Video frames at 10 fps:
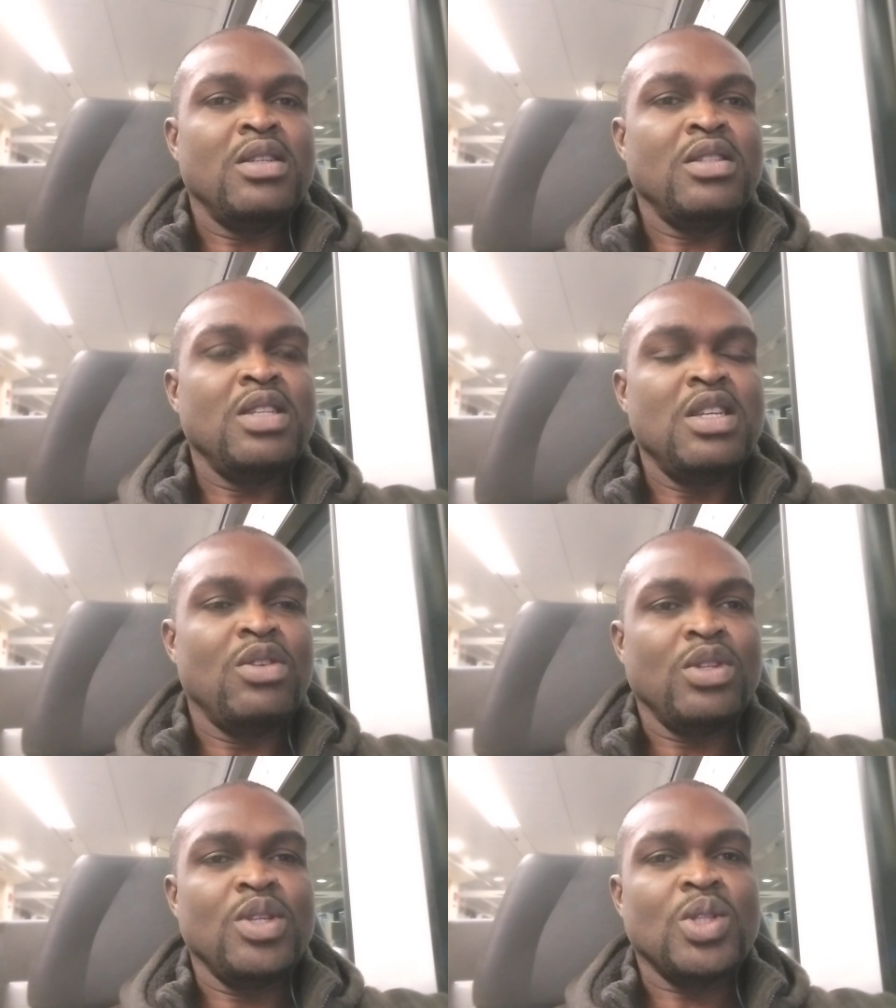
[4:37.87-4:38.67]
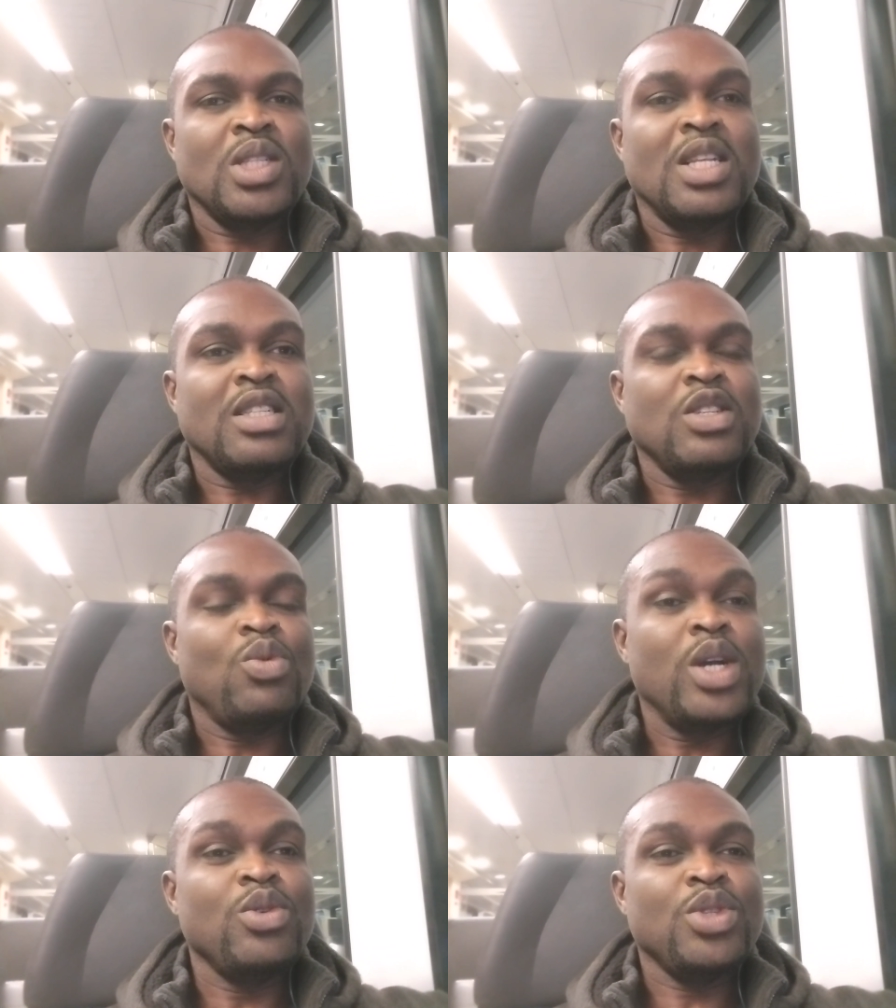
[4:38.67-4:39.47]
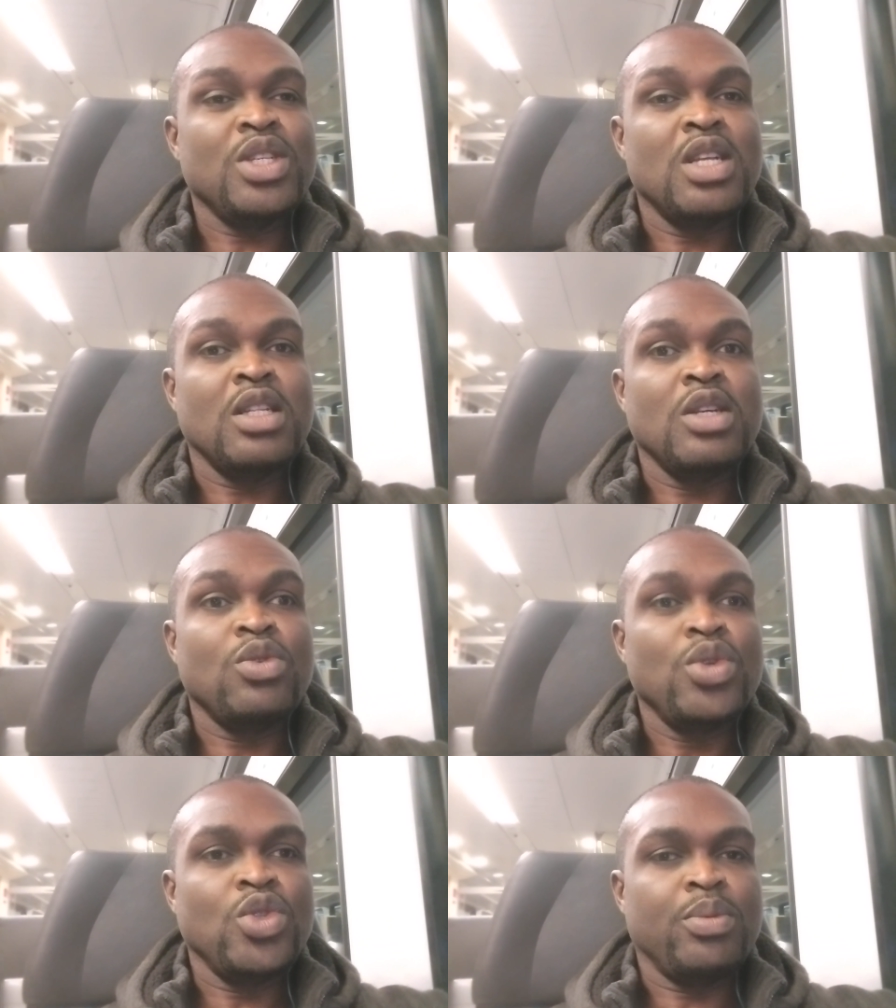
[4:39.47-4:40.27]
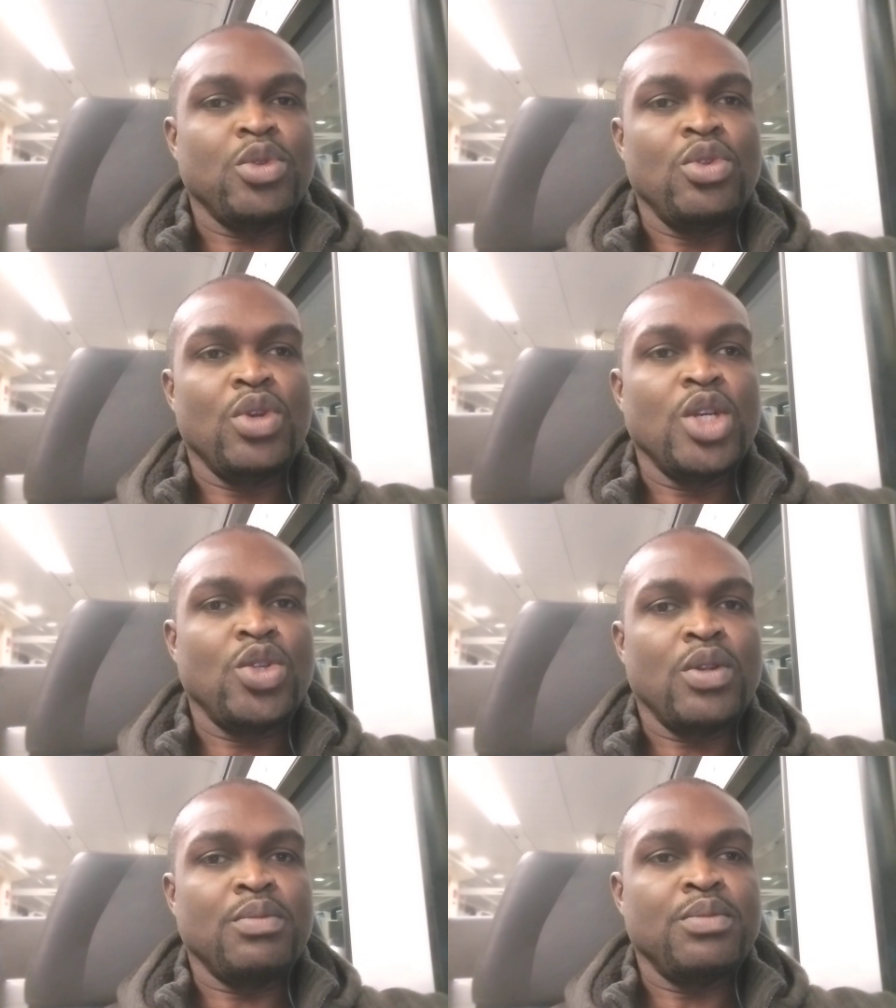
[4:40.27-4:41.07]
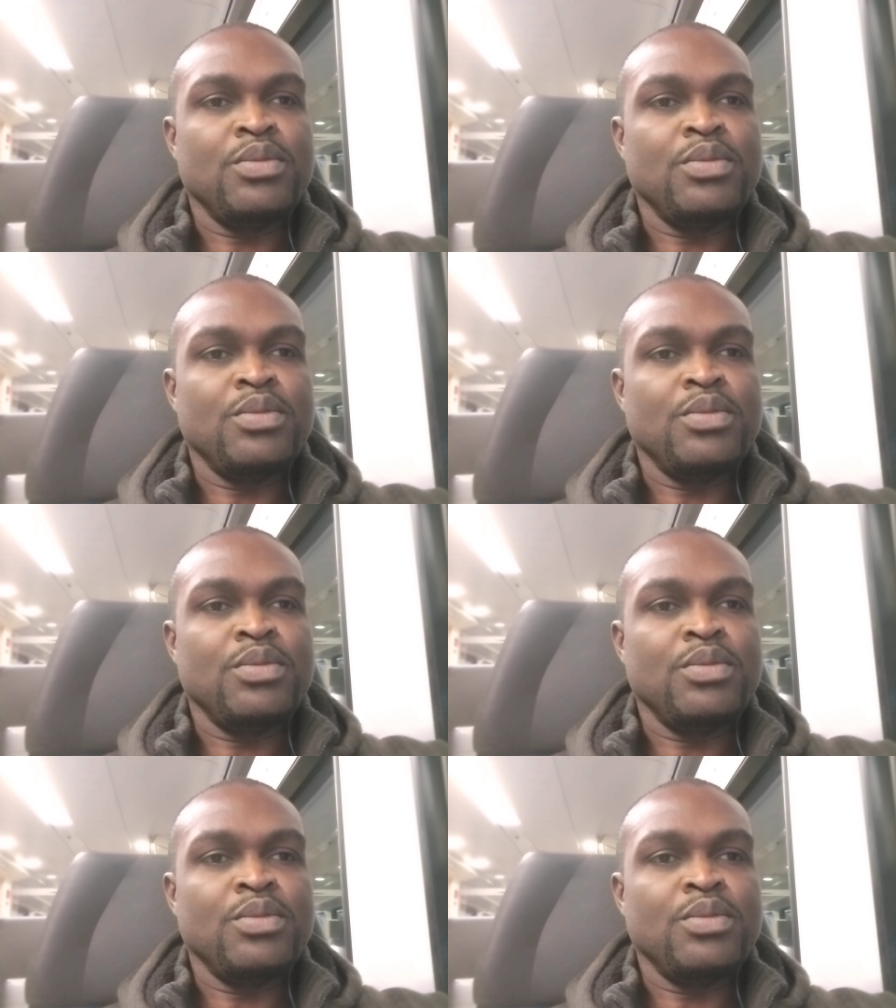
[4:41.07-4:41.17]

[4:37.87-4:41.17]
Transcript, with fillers: seeing all this. That is why you see that they rose up to the occasion.